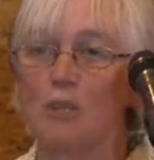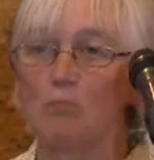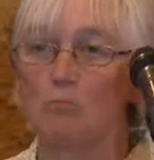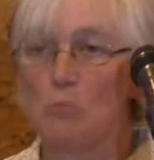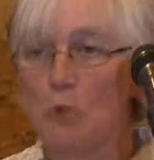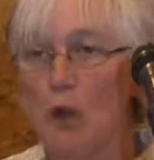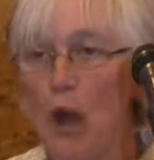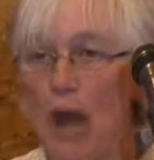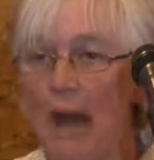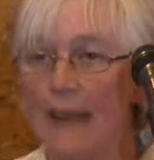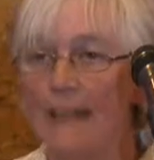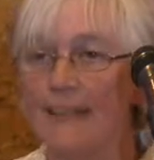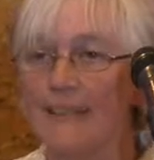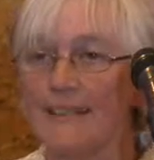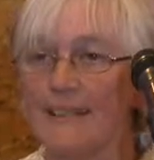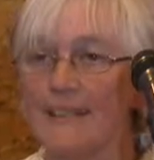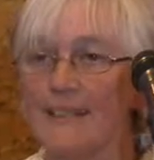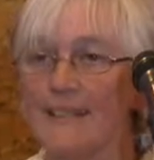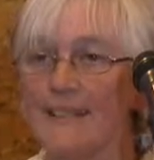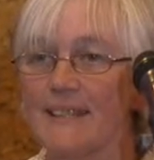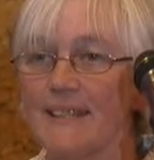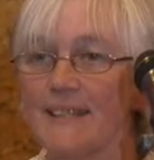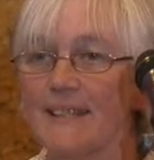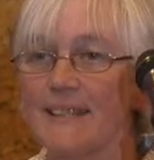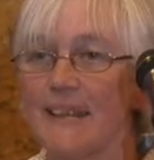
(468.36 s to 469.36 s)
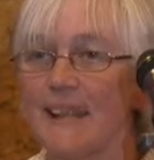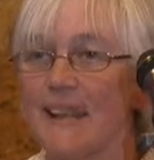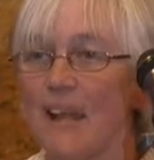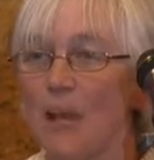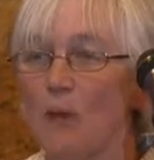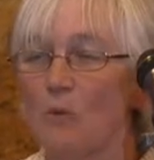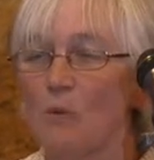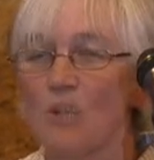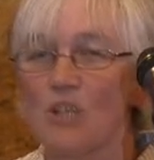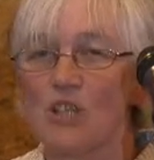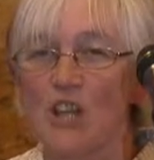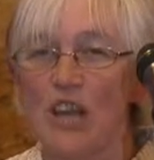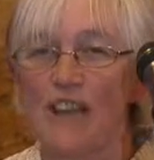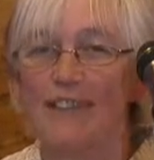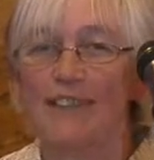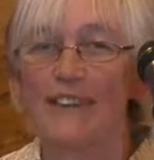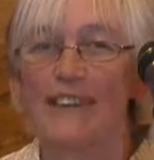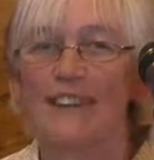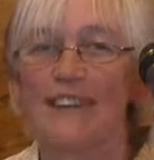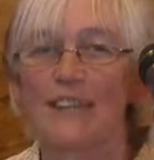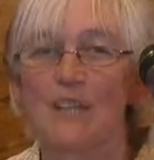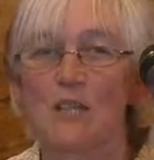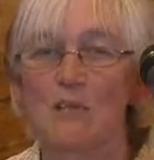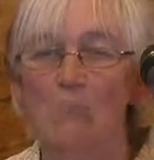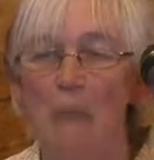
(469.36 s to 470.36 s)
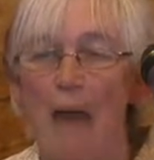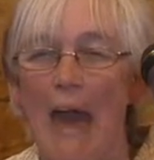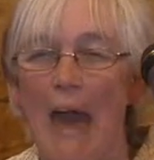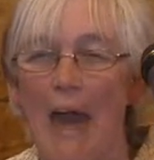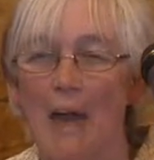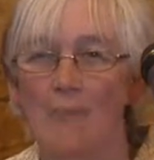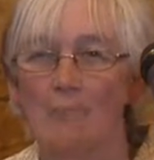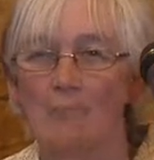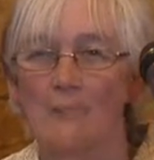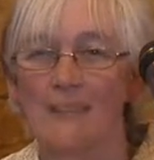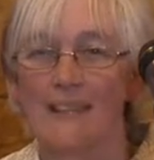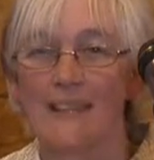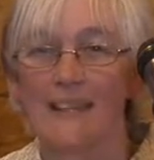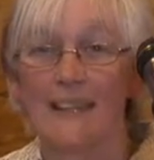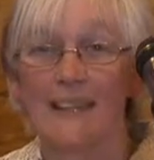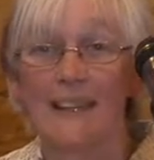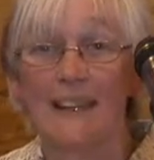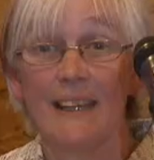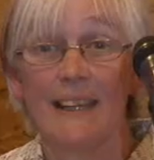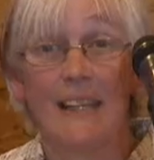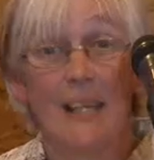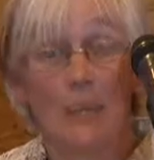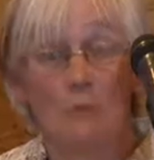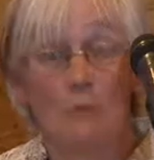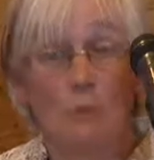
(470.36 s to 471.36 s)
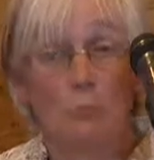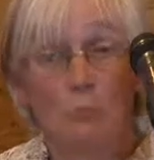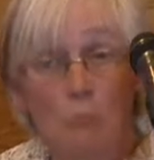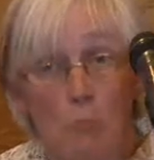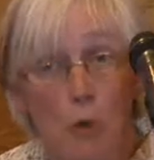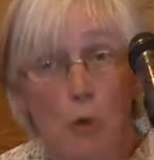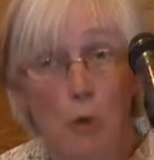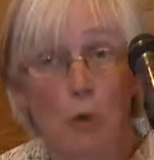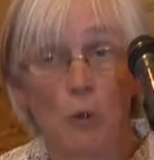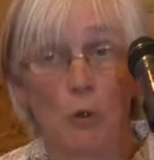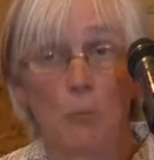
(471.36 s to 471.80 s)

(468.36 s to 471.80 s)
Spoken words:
practice, which I think is perhaps even more